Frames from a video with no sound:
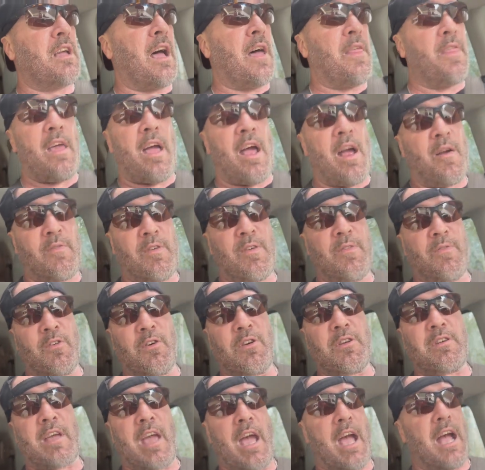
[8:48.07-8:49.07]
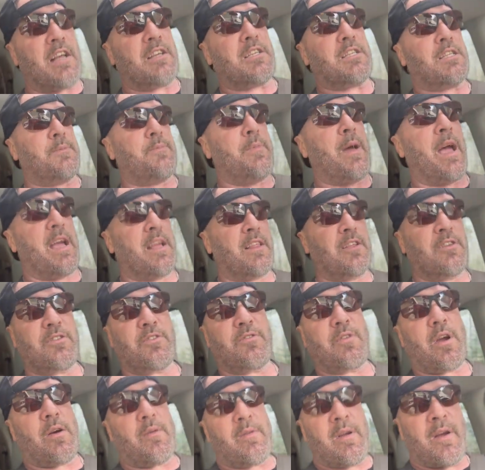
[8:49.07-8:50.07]
on every first cast, just bang, this
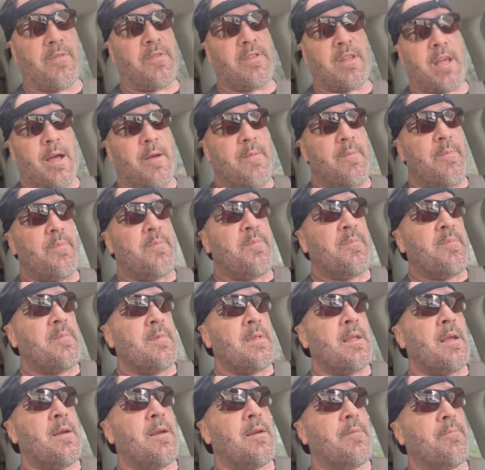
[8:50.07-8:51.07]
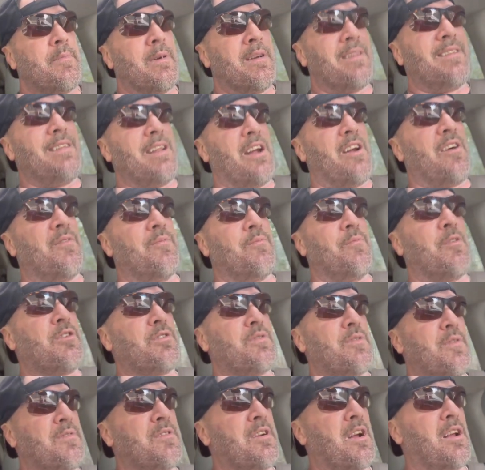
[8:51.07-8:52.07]
trout every time. But you know,
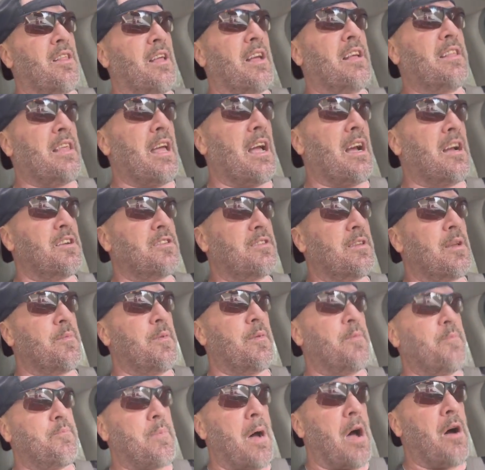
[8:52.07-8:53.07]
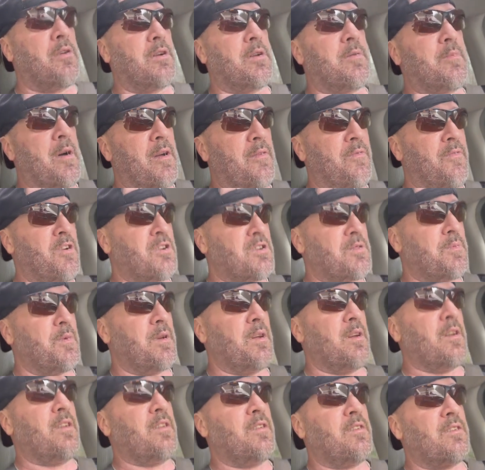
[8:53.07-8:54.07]
most rivers aren't like that because they've been pounded by
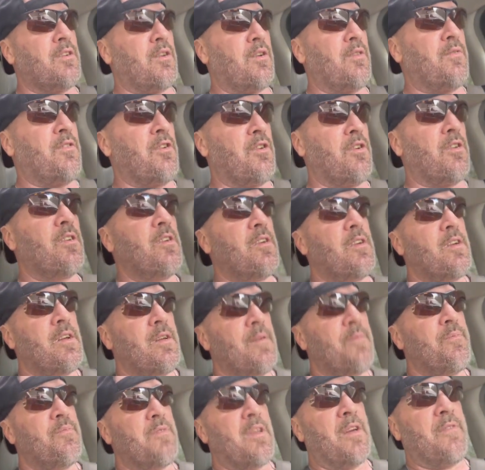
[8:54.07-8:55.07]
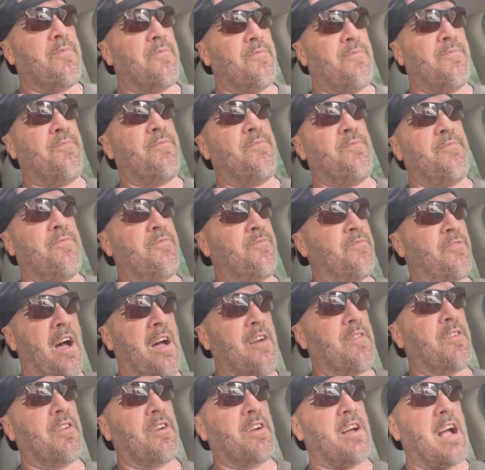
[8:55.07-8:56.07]
fishermen. And so if you're, if
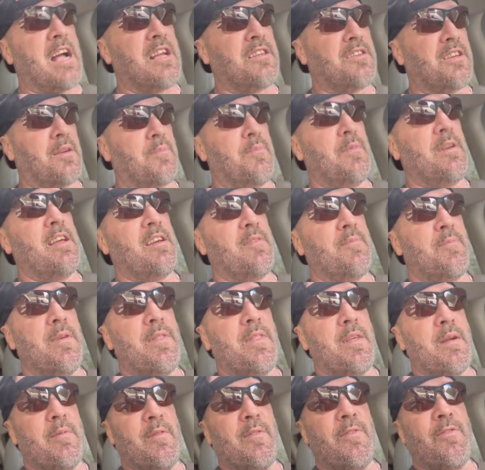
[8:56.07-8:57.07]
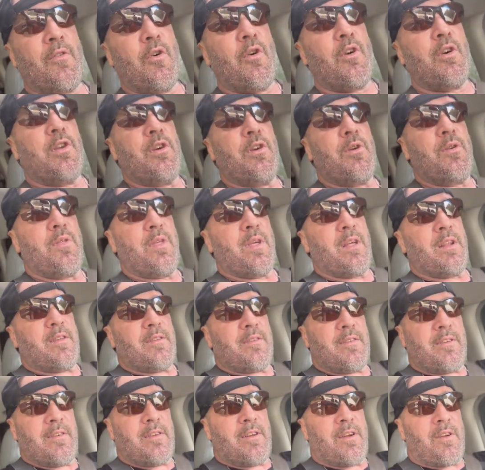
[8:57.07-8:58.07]
five other guys like me have been there before you, then
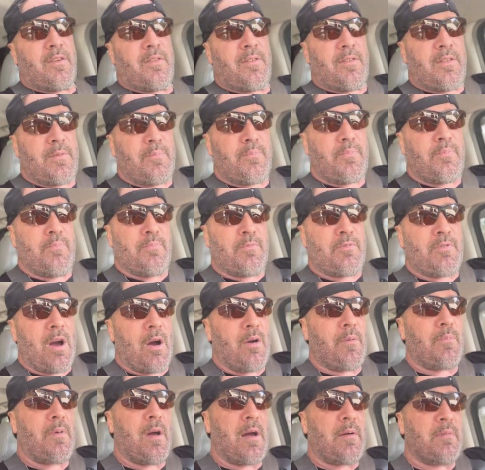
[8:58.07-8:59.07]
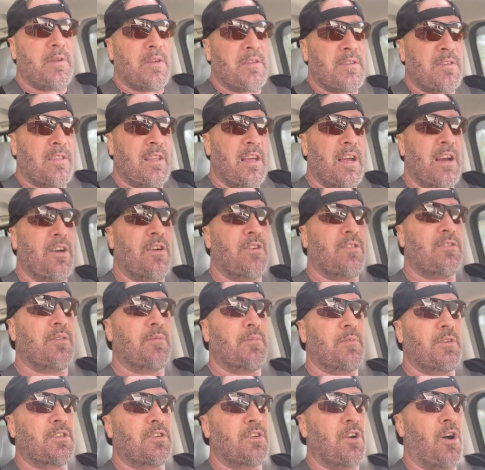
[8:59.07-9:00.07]
you know, trout probably isn't there or
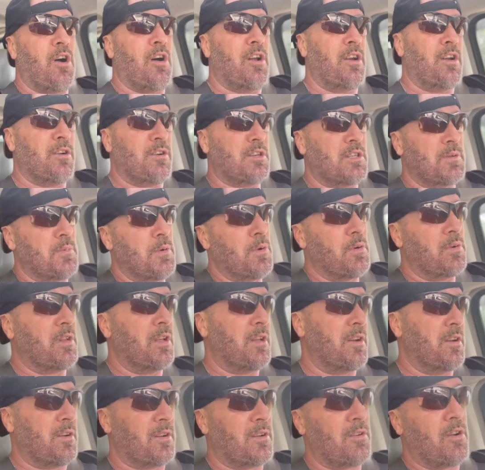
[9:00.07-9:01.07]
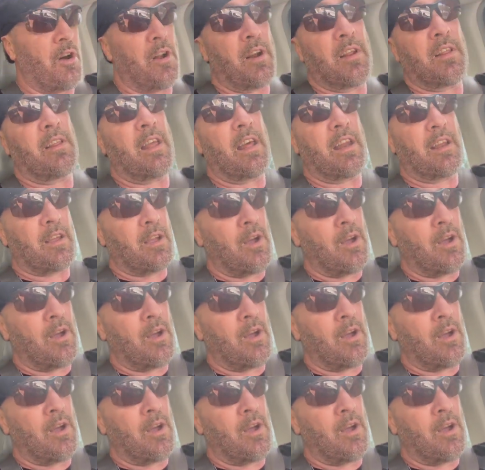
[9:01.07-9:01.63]
somebody's caught it or spooked it or caught it and let it